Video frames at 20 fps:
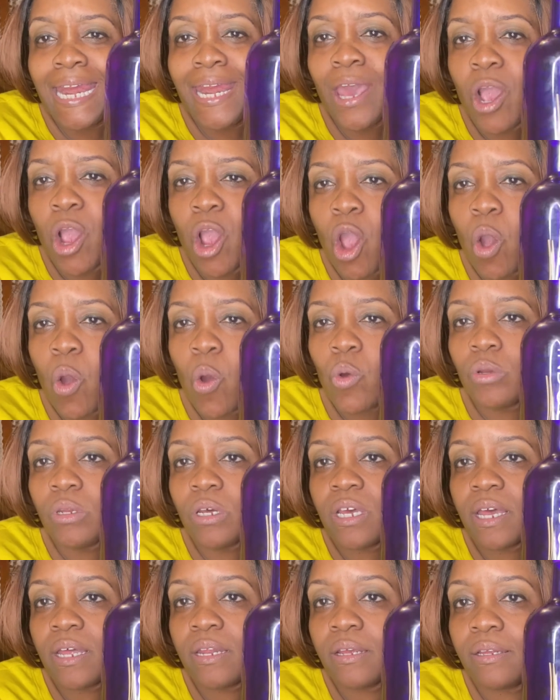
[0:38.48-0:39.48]
Indoggo. Look
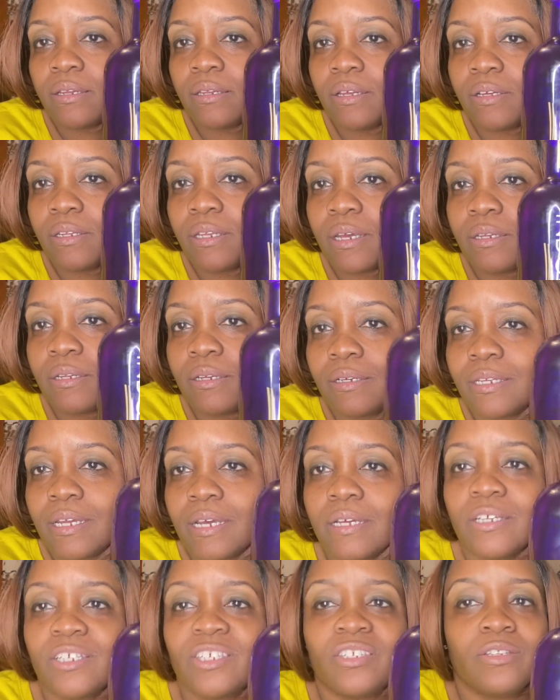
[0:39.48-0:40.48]
at that.
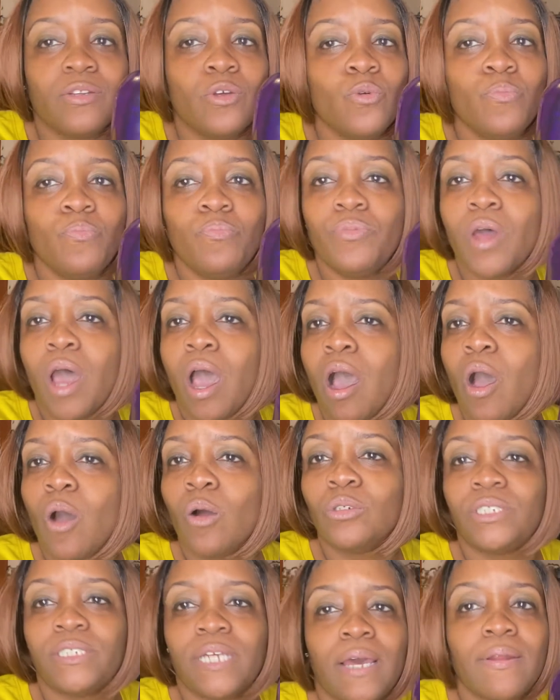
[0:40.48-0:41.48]
Snoop
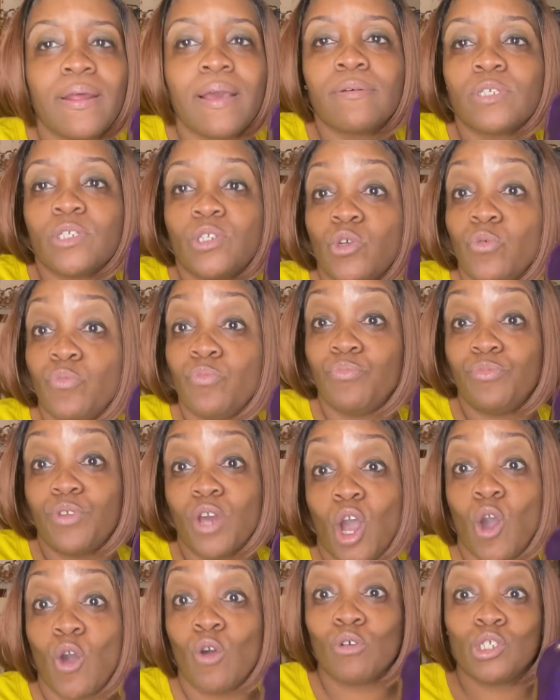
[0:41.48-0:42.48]
Dogg. Shout out Snoop
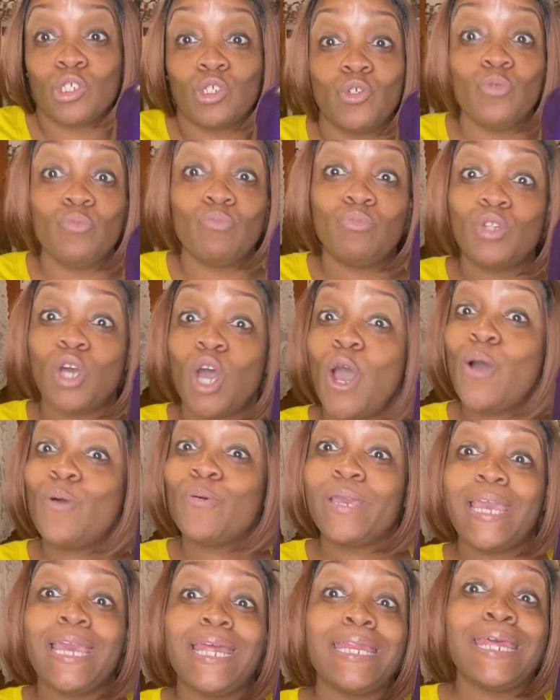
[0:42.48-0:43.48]
Dogg,
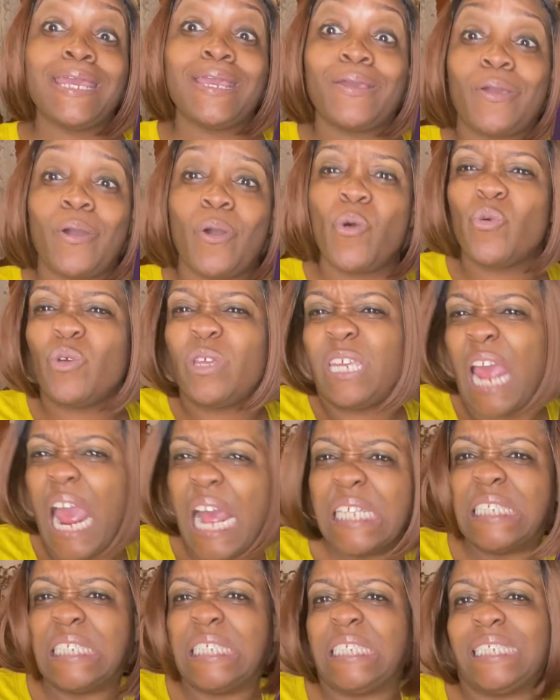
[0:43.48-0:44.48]
Indoggo.
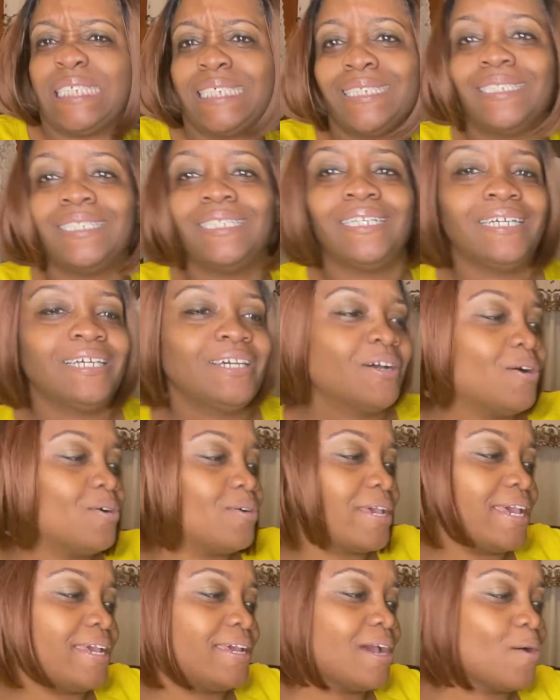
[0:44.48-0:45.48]
Yes.
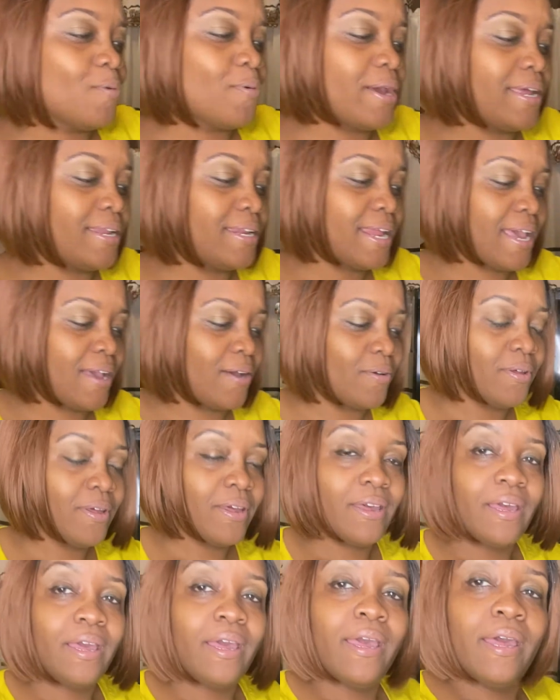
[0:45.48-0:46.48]
Okay, all right, now
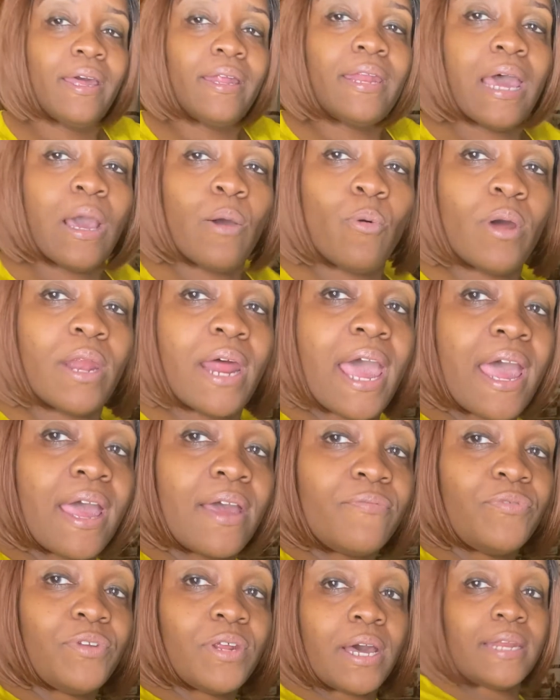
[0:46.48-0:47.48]
what I
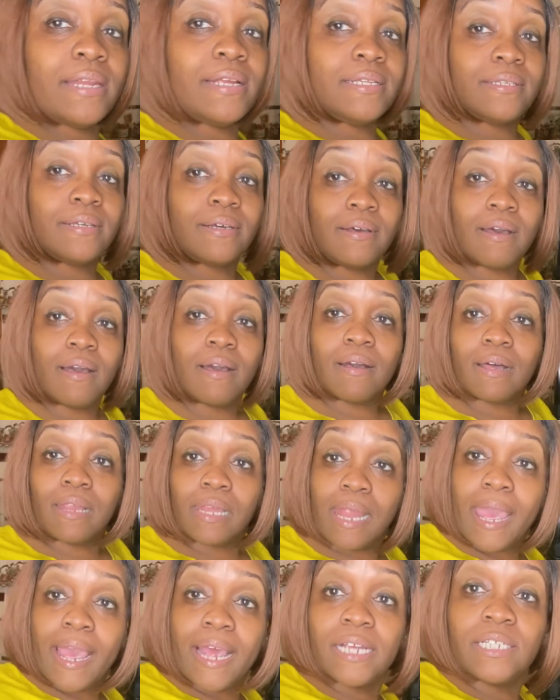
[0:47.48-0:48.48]
have done is a
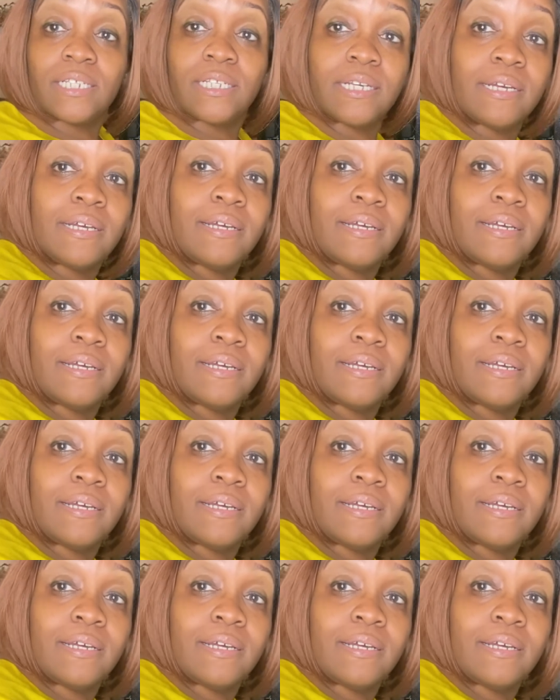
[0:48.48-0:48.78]
clash